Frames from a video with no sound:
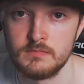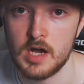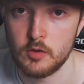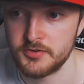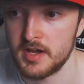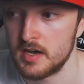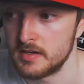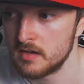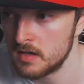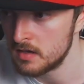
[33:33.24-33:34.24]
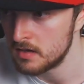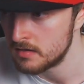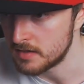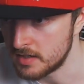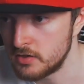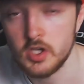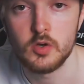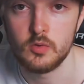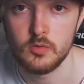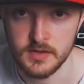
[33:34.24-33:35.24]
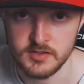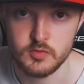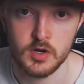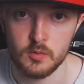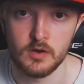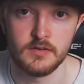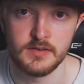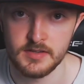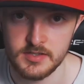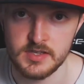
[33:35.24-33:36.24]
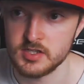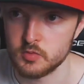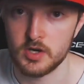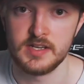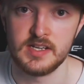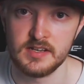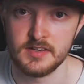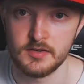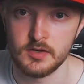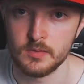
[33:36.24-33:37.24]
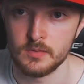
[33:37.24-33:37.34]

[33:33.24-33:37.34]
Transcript: outside, that he knew that this is what he wanted, this is what he needed to do.